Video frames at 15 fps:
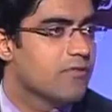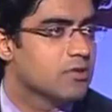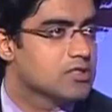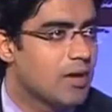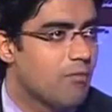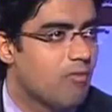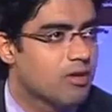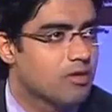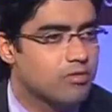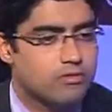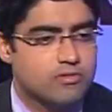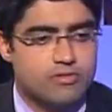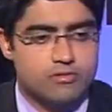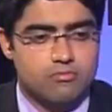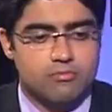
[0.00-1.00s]
for someone to
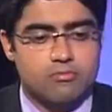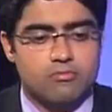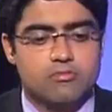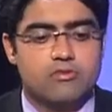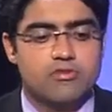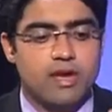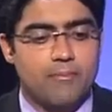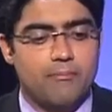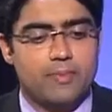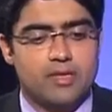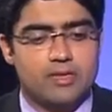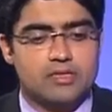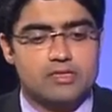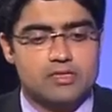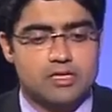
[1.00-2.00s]
just jump
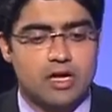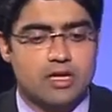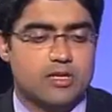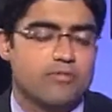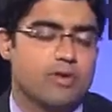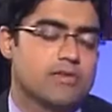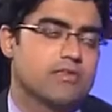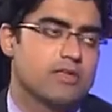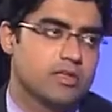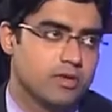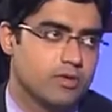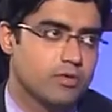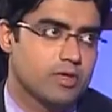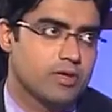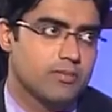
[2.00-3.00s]
in and start investing in
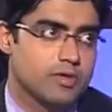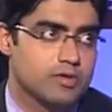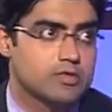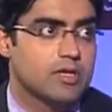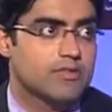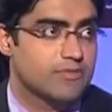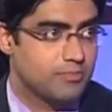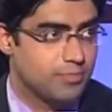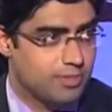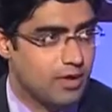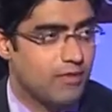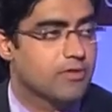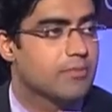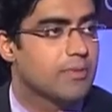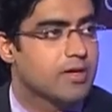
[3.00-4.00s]
equity because I
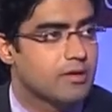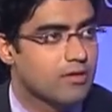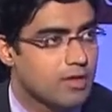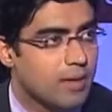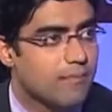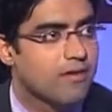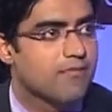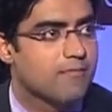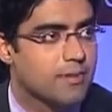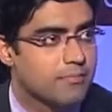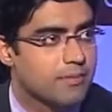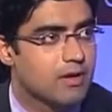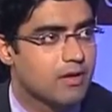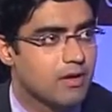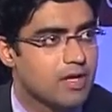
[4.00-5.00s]
was speaking to a couple of
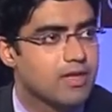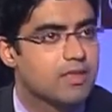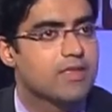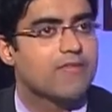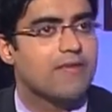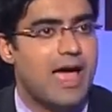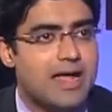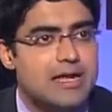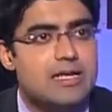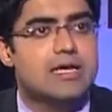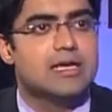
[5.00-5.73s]
people earlier. They've had